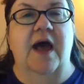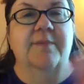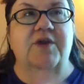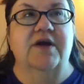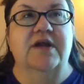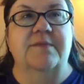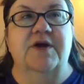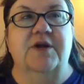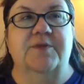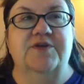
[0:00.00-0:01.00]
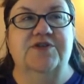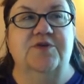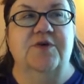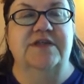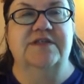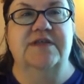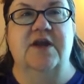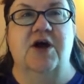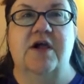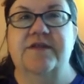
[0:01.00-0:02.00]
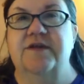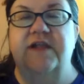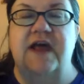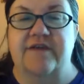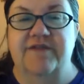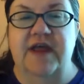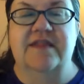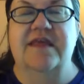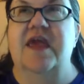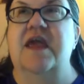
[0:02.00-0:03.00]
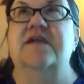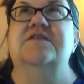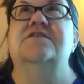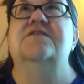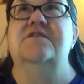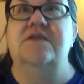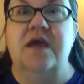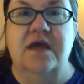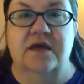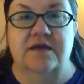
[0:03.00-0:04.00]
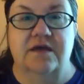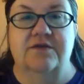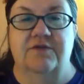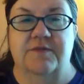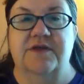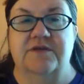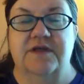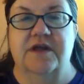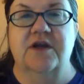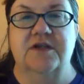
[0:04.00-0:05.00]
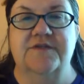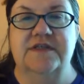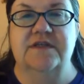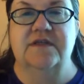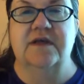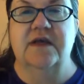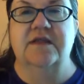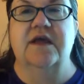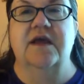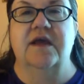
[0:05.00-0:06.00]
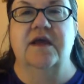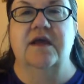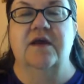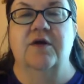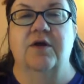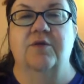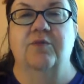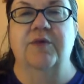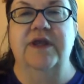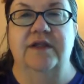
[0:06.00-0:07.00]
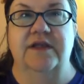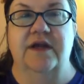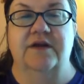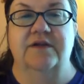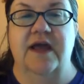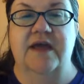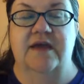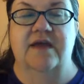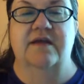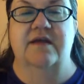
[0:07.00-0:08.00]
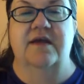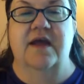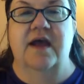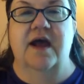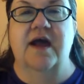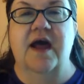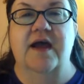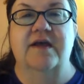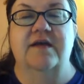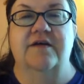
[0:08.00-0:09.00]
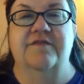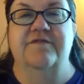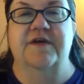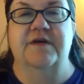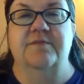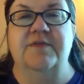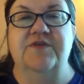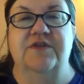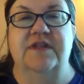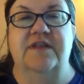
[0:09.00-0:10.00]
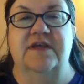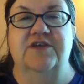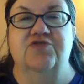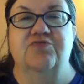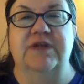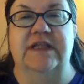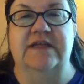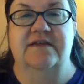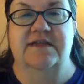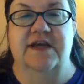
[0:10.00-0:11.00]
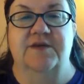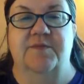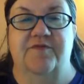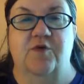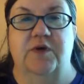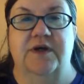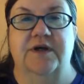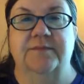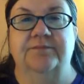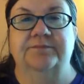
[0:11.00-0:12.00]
I'm talking about a person who has said all their life they can't stand country music, and all of a sudden they really are liking a kind of music that they just really disliked before.